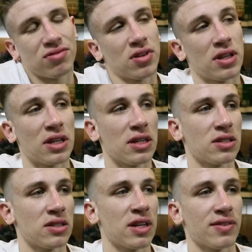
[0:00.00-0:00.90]

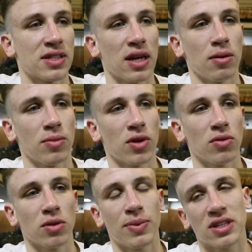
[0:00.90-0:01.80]
it's devastating, but
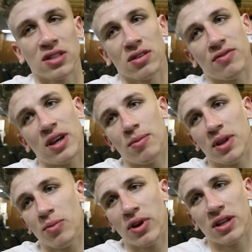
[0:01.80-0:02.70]
all the best to the
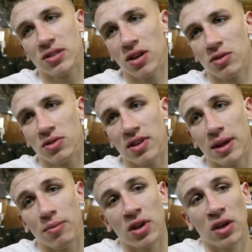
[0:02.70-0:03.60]
family and prayers go to
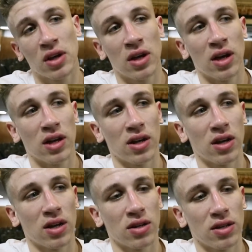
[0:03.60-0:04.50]
them. And
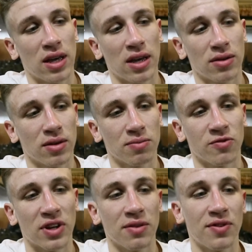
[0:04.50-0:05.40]

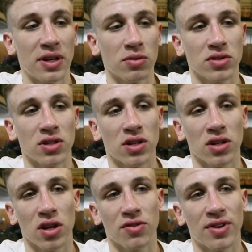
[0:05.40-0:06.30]
Vinny was a
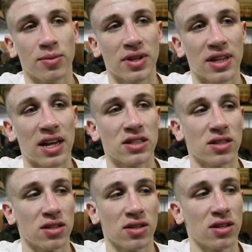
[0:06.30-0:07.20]
close friend of my dad's,
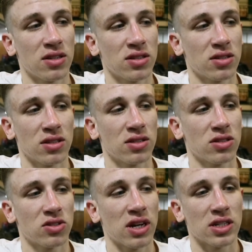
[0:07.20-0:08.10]
and it's just
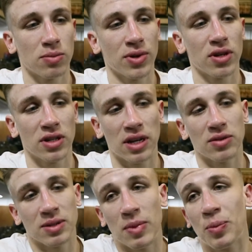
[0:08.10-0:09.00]
tragic. But yeah, I
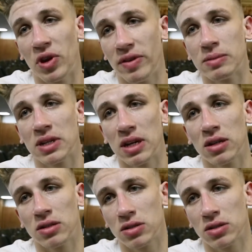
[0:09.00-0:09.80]
was in memory of him today.